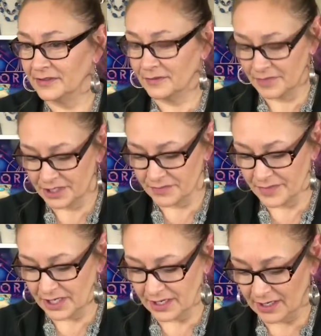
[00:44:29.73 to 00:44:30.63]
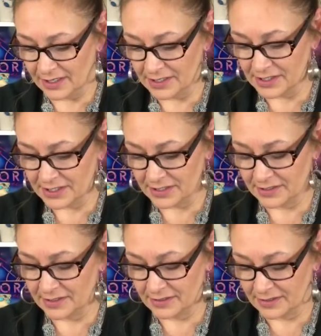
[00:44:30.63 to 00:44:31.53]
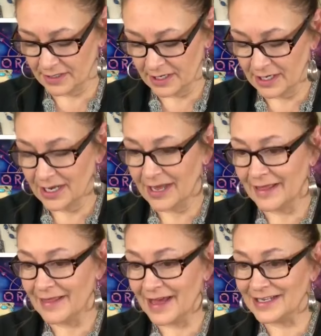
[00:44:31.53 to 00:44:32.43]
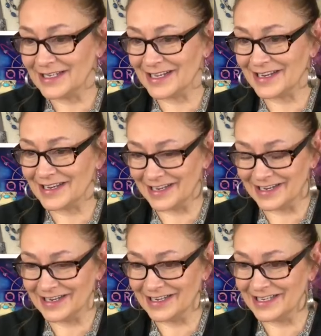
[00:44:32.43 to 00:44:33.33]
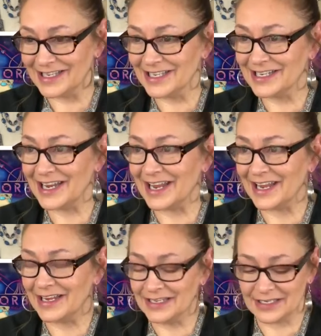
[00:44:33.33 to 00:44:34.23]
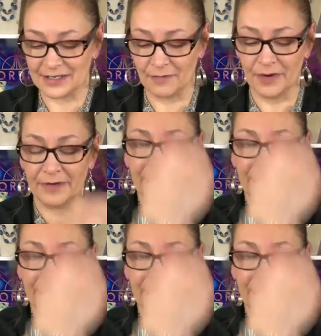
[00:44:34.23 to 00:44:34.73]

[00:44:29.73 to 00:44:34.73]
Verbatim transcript: which means that design stays where